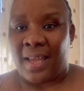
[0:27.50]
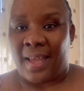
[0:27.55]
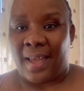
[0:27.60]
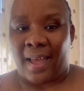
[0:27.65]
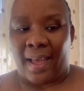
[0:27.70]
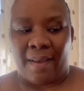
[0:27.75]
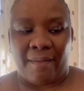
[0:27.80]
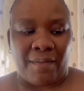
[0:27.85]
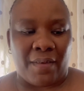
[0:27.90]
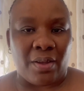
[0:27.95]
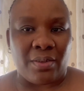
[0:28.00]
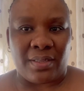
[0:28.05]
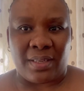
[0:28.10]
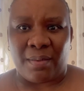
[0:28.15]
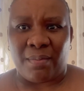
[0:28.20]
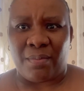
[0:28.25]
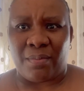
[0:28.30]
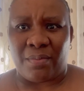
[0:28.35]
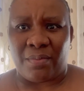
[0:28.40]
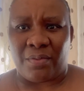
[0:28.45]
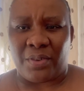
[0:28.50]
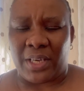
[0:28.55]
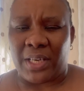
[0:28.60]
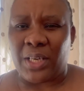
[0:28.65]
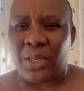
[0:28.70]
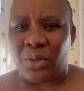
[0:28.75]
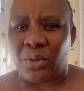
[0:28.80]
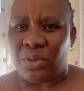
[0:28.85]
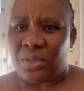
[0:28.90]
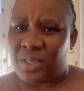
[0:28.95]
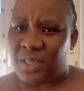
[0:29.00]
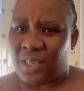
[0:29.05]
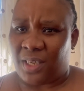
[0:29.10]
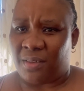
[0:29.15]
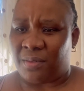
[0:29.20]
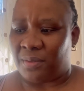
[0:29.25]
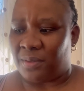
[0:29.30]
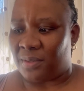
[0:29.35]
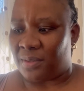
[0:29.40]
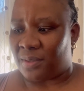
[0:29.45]
I found some really good
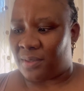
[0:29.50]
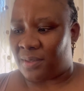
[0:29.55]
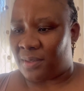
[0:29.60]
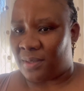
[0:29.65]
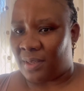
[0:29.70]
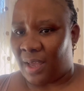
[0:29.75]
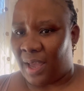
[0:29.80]
deals